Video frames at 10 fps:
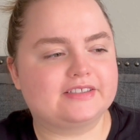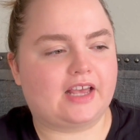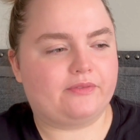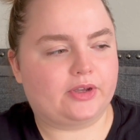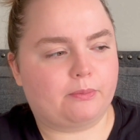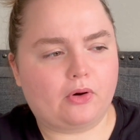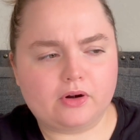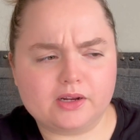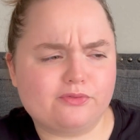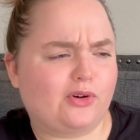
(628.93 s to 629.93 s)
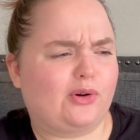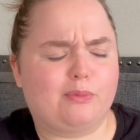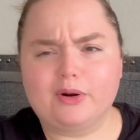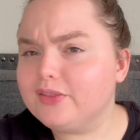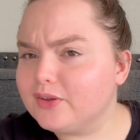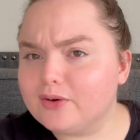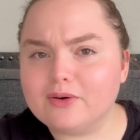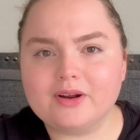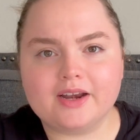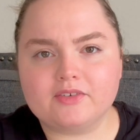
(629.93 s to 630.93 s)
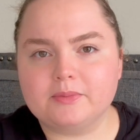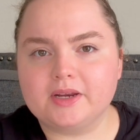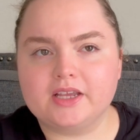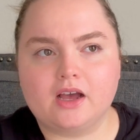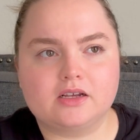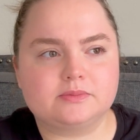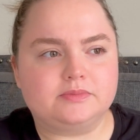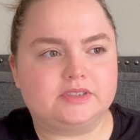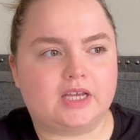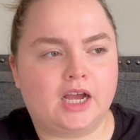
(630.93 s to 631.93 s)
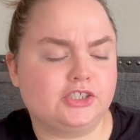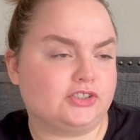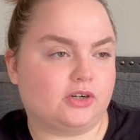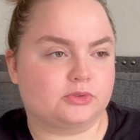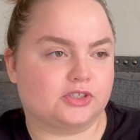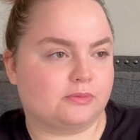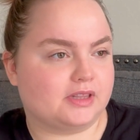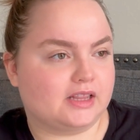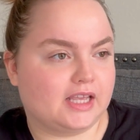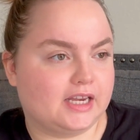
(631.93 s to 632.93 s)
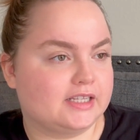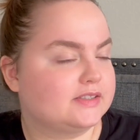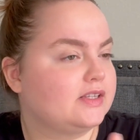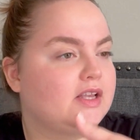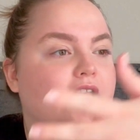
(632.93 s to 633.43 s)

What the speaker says: is having a party for her brother and everybody comes. I just thought it was gonna be the ladies.